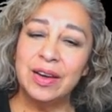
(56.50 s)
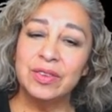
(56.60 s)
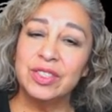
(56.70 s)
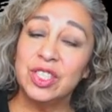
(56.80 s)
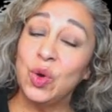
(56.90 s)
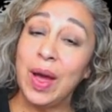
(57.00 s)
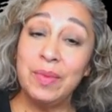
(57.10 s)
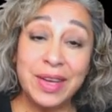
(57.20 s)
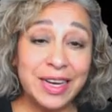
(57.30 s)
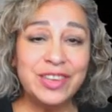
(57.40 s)
So
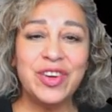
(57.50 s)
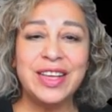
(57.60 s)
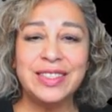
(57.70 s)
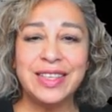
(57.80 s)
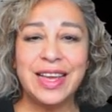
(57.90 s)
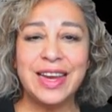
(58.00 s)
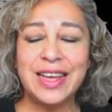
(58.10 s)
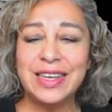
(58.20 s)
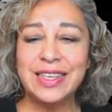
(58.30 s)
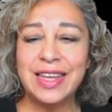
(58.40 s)
I'm going to translate
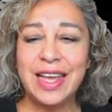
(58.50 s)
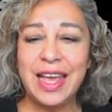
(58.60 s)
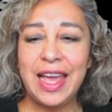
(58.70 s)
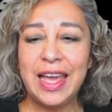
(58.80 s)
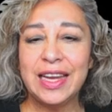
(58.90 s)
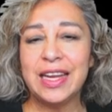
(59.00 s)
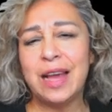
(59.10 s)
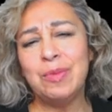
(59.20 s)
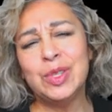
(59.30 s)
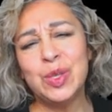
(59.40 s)
it, and
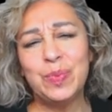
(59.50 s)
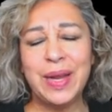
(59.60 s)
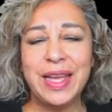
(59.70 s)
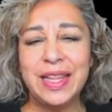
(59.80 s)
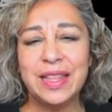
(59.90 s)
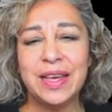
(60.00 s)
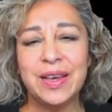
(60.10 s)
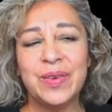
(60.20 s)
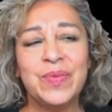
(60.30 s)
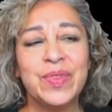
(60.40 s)
I'm also playing
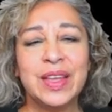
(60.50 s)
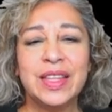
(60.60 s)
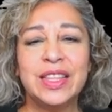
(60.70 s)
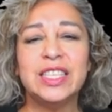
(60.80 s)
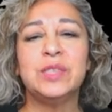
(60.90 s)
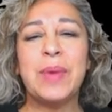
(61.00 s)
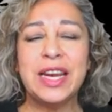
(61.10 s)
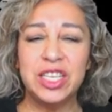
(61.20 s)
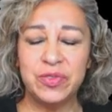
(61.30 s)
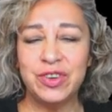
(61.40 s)
the
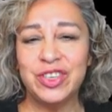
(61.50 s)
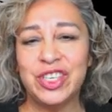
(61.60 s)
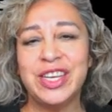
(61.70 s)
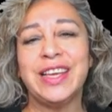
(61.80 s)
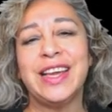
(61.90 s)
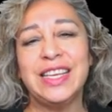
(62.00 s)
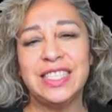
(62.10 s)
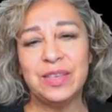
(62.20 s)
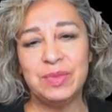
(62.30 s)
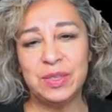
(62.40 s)
Spanish version in case
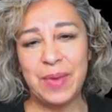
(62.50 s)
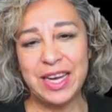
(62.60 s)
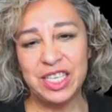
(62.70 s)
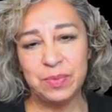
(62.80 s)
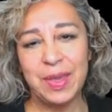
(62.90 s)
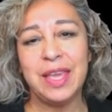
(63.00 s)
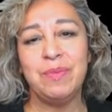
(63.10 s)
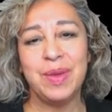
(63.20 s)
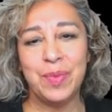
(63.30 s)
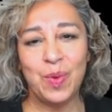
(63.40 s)
some Spanish-speaking
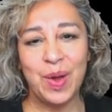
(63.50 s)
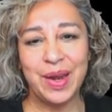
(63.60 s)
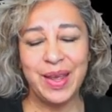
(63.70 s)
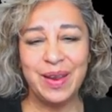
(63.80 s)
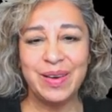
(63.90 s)
people want to hear